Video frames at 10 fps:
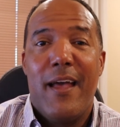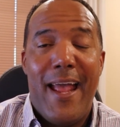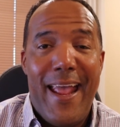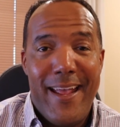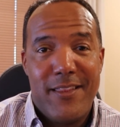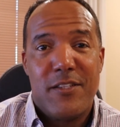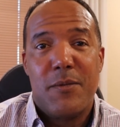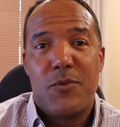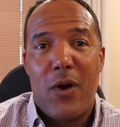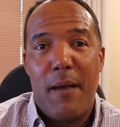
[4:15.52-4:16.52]
hit the
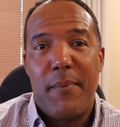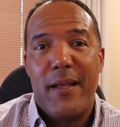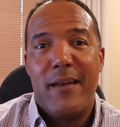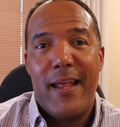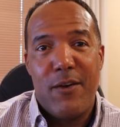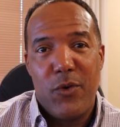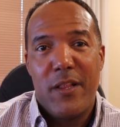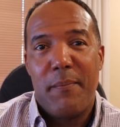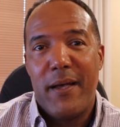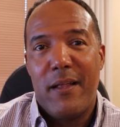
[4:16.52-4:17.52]
subscribe button and
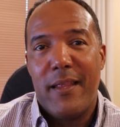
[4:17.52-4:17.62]
ring the bell.